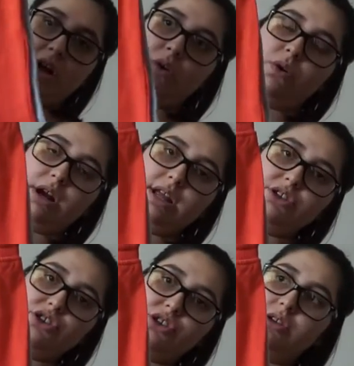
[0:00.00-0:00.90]
got
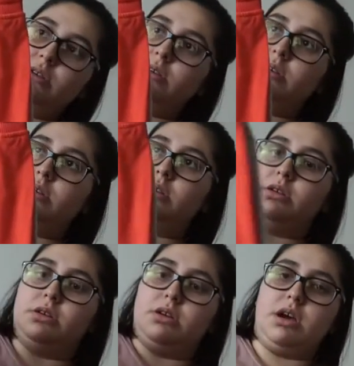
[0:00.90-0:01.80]
orange,
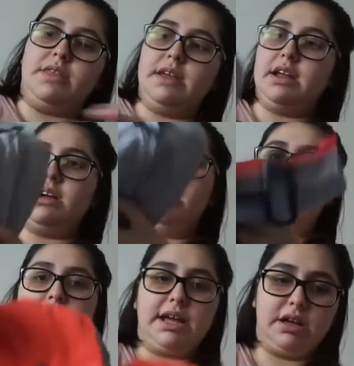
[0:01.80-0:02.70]
and then I
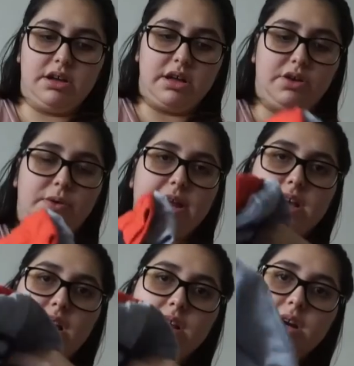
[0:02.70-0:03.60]
got, like, a, a gray
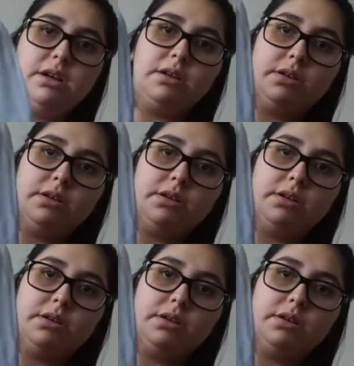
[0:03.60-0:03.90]
color.